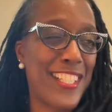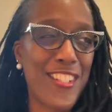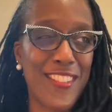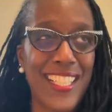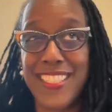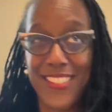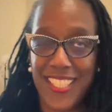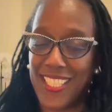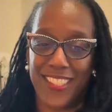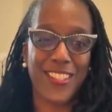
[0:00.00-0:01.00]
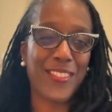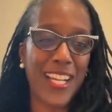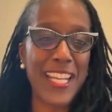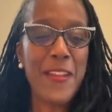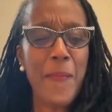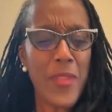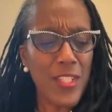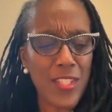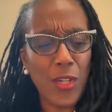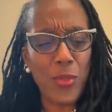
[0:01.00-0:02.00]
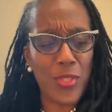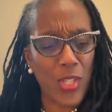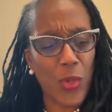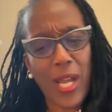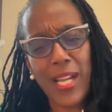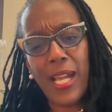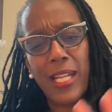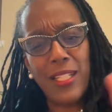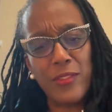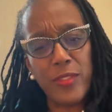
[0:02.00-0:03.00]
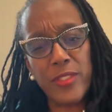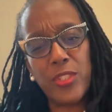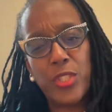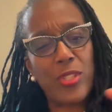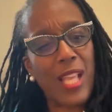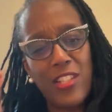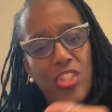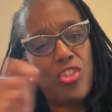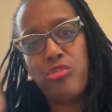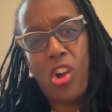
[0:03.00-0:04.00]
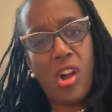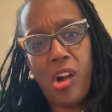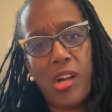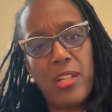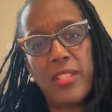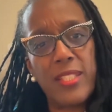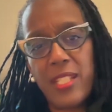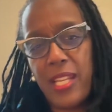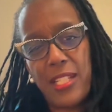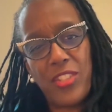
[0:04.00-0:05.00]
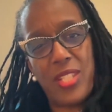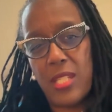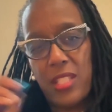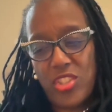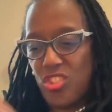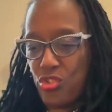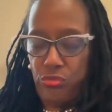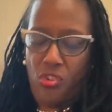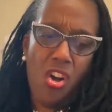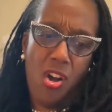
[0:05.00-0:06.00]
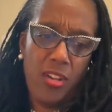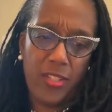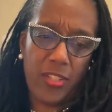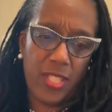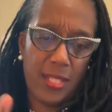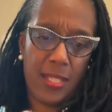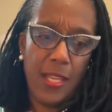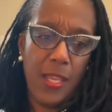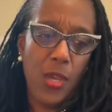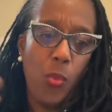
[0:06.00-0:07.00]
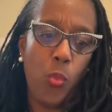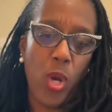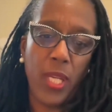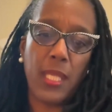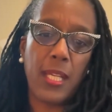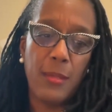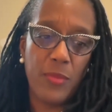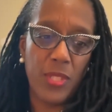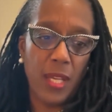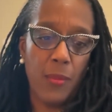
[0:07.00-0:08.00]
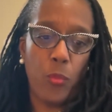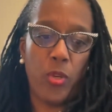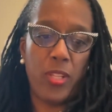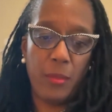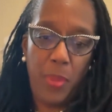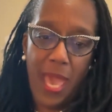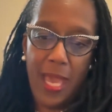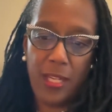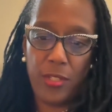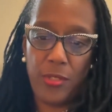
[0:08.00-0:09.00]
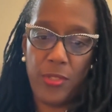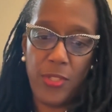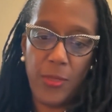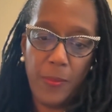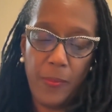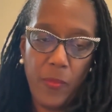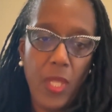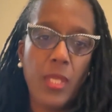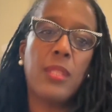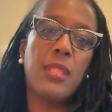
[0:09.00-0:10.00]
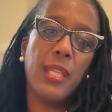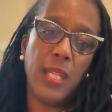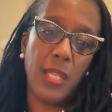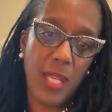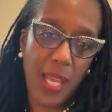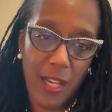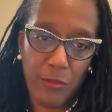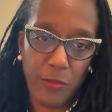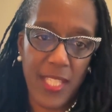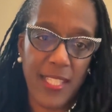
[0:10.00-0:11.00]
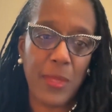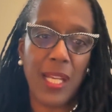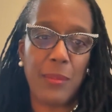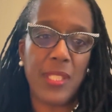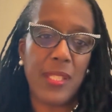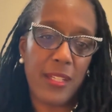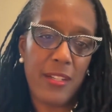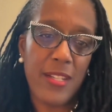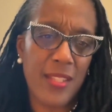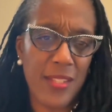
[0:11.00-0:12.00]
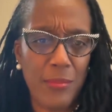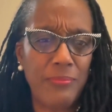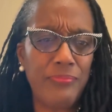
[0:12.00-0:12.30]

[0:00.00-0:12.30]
your inclusios, right? So, so I kind of, did, I just draw on the text. I just sit and just draw, just what comes up, what are the patterns. Then I'll read some commentaries,